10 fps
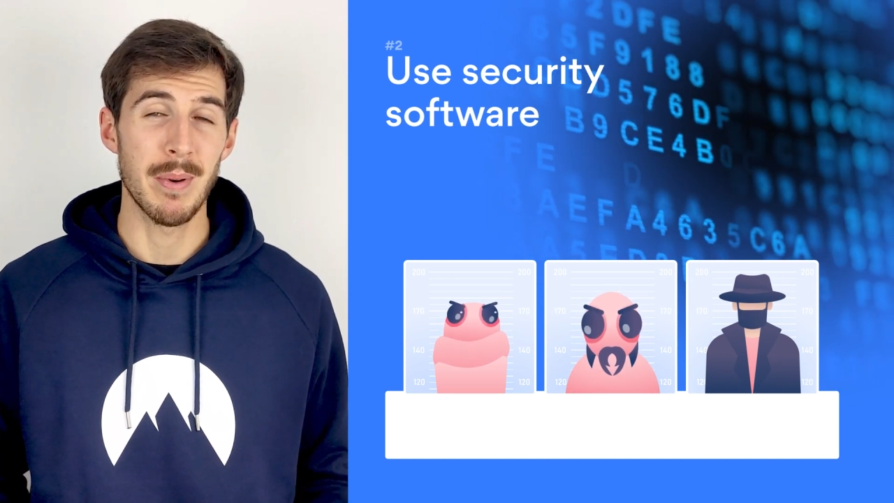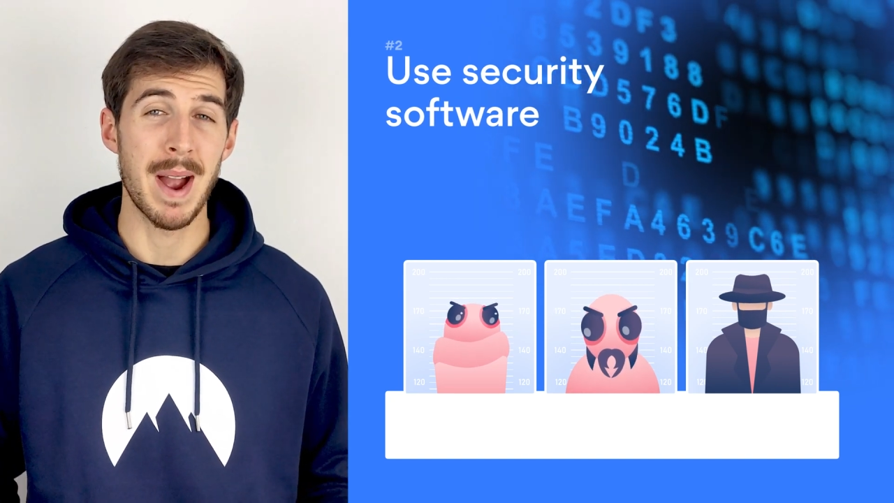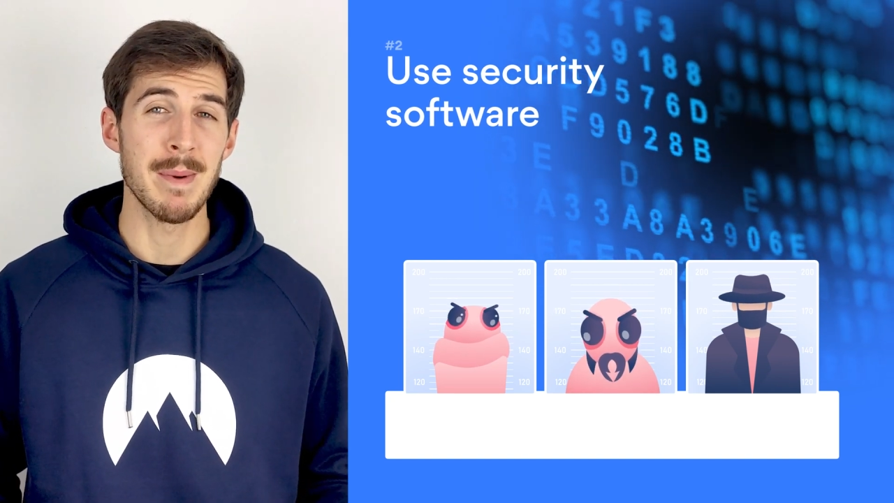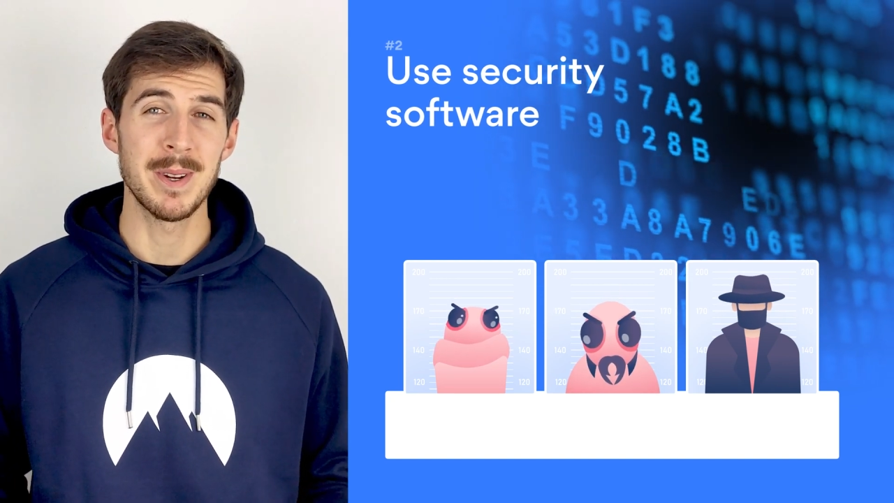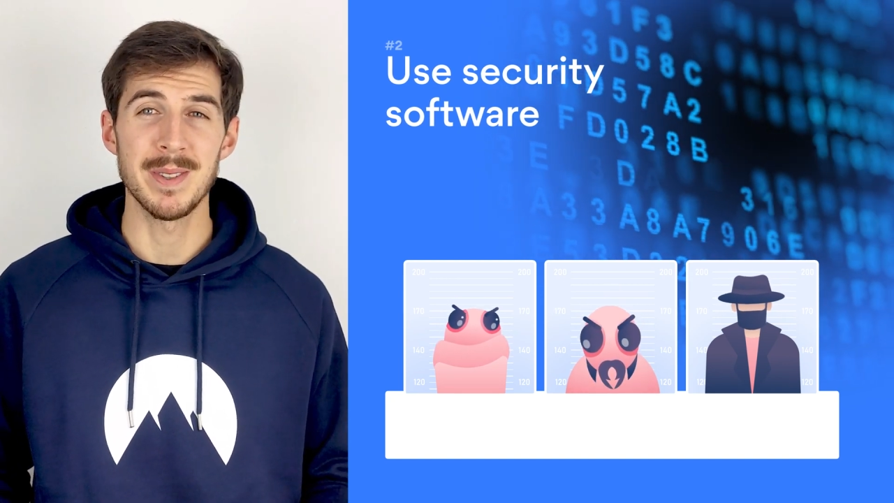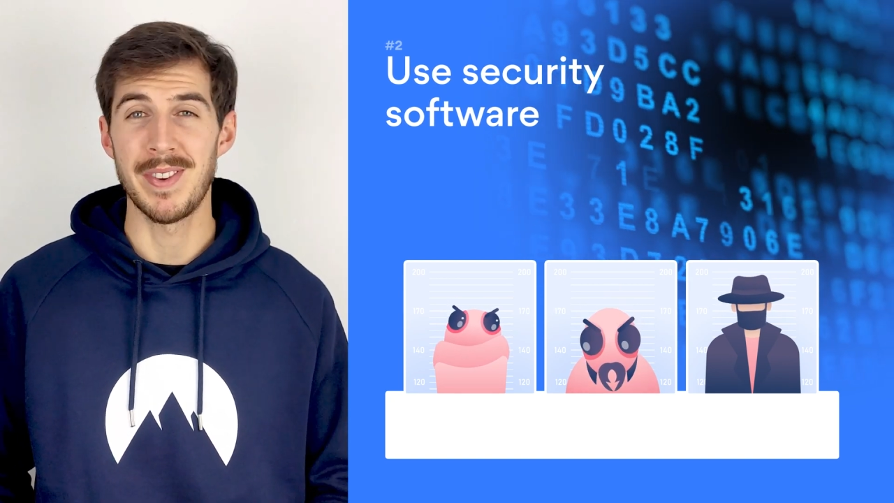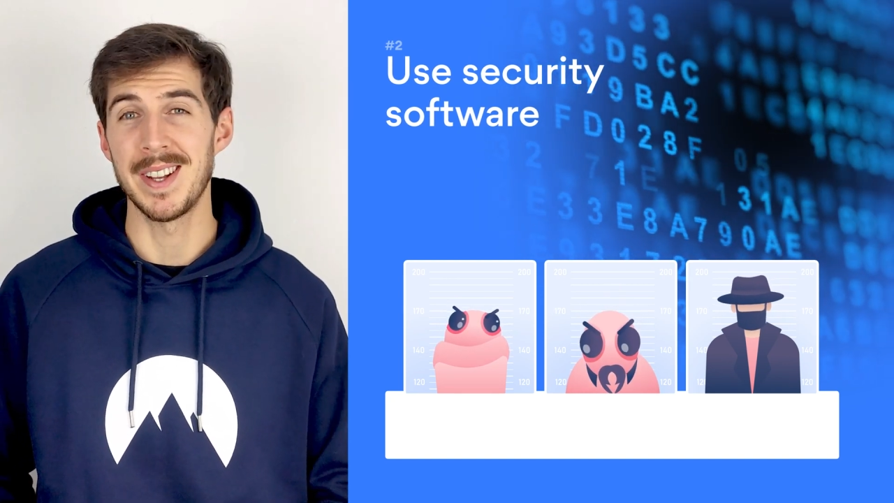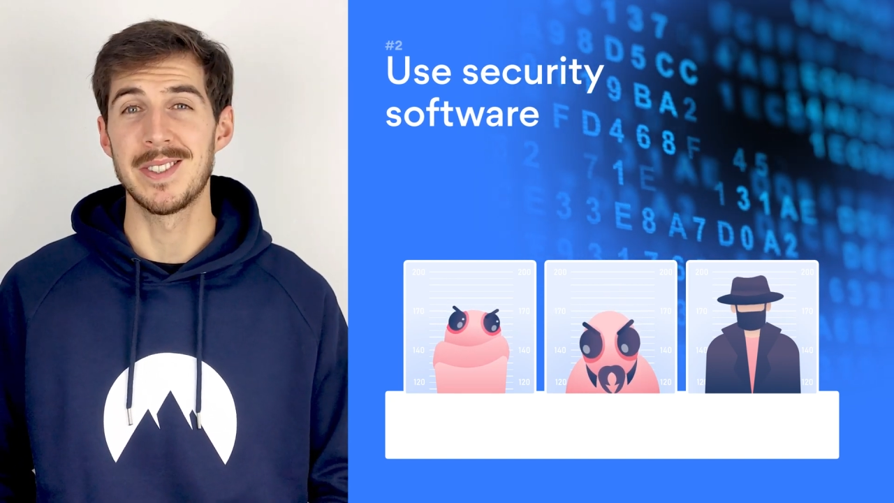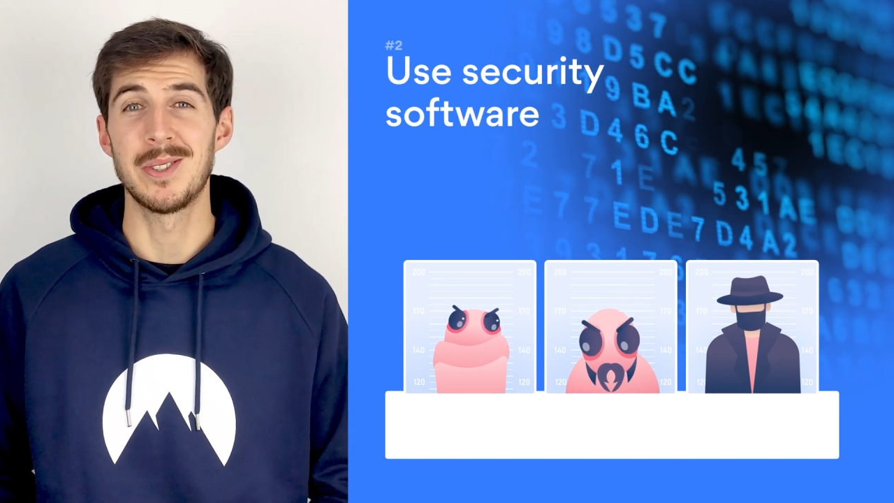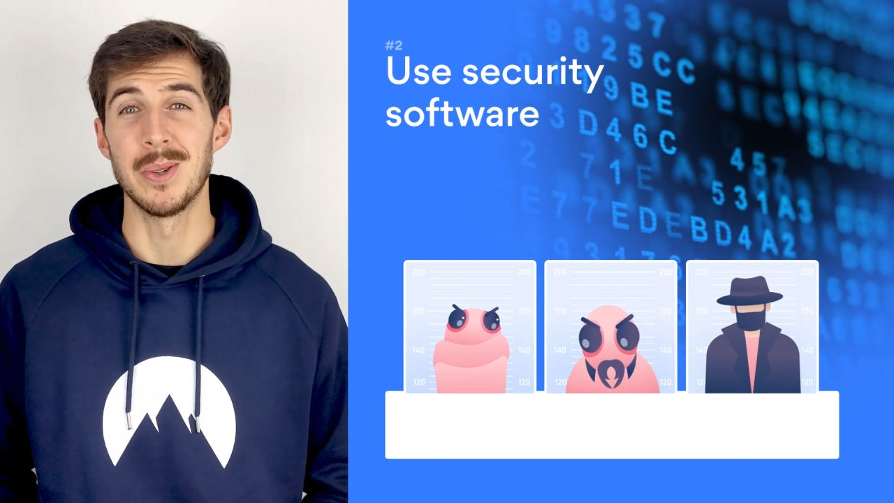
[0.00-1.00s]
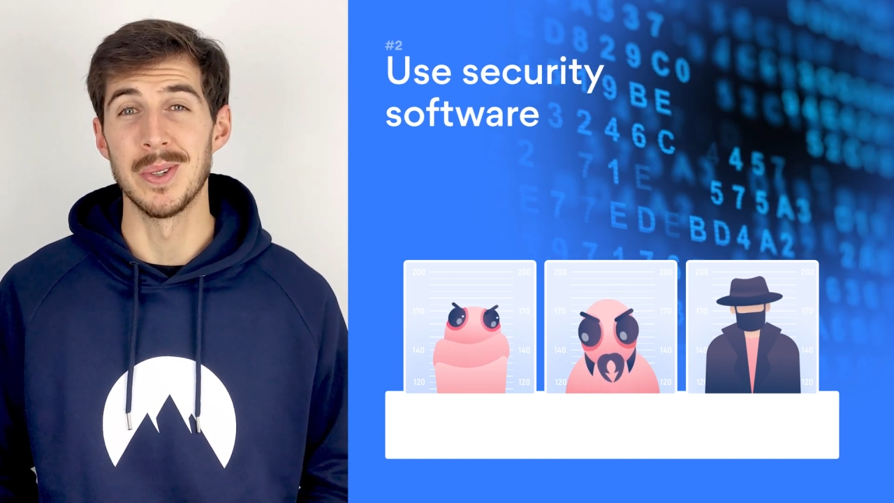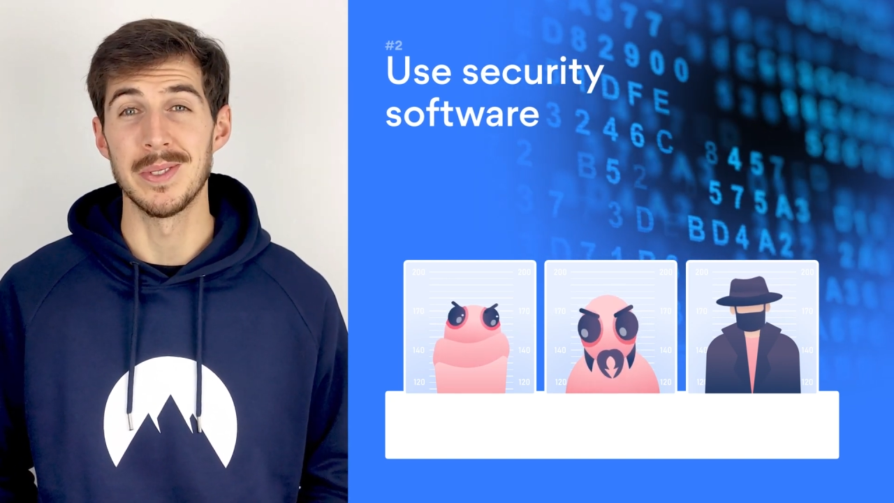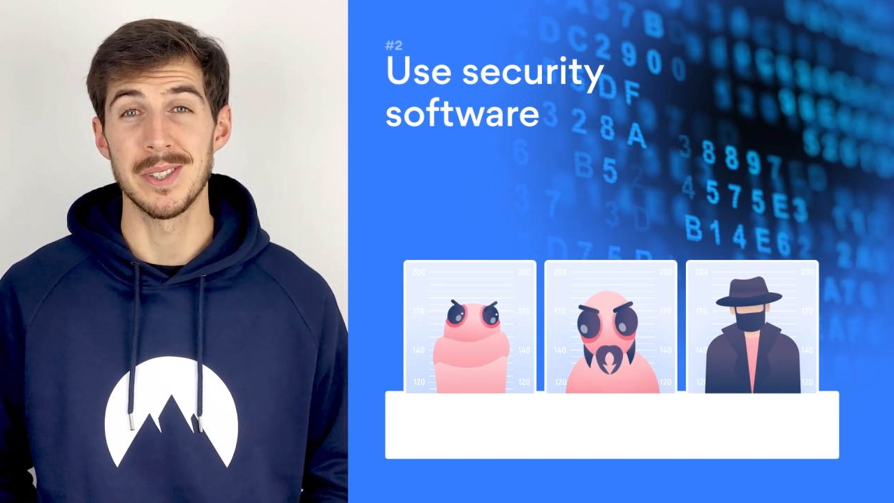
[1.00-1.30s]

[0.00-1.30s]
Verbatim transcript: primary defense tool,